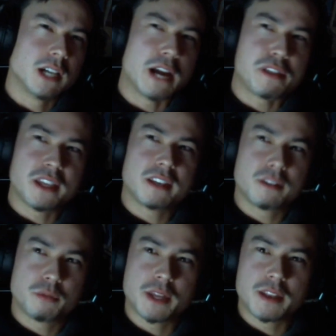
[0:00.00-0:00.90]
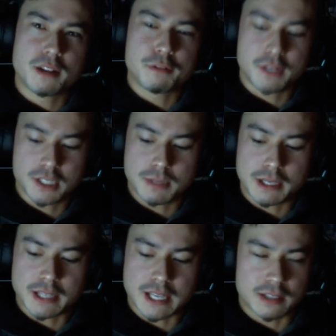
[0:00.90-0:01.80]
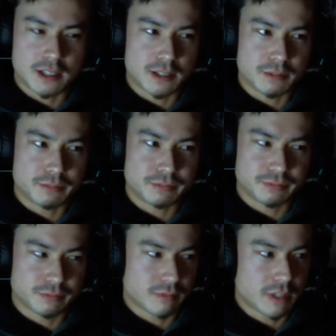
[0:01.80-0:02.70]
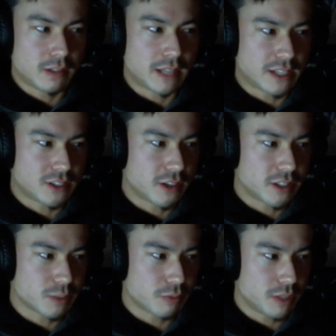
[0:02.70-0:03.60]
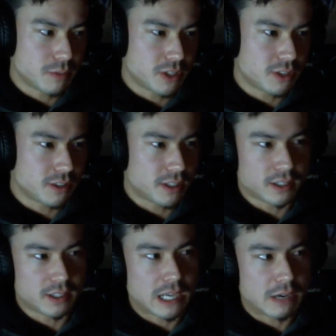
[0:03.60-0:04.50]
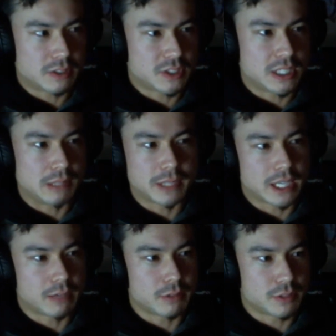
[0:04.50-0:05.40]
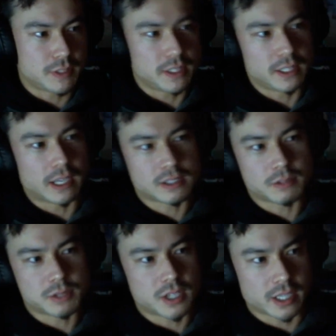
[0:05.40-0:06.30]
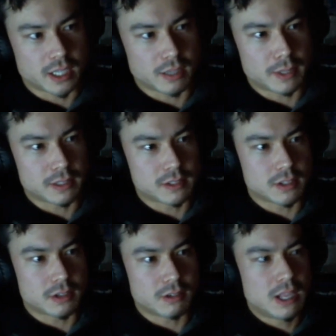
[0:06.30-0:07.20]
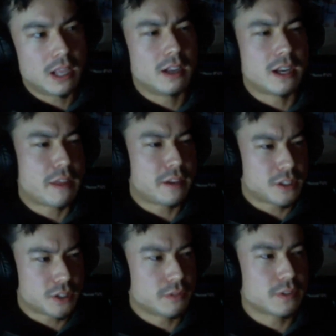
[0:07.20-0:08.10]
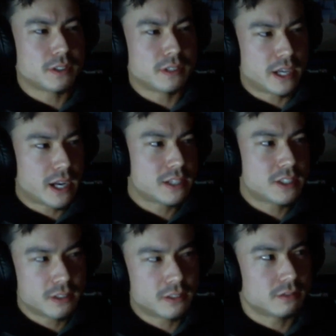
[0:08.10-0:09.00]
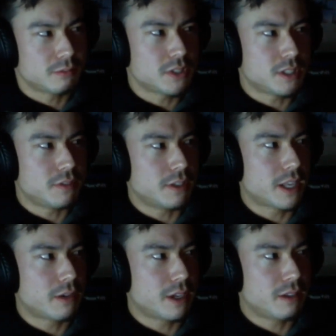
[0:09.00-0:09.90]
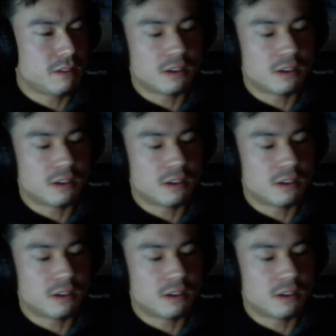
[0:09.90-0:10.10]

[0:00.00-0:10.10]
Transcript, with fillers: I think the way that I felt about that um, last song is pretty much uh, how it seemed like I was feeling as I was talking about it. So now that it's over, I, I still mostly feel that way.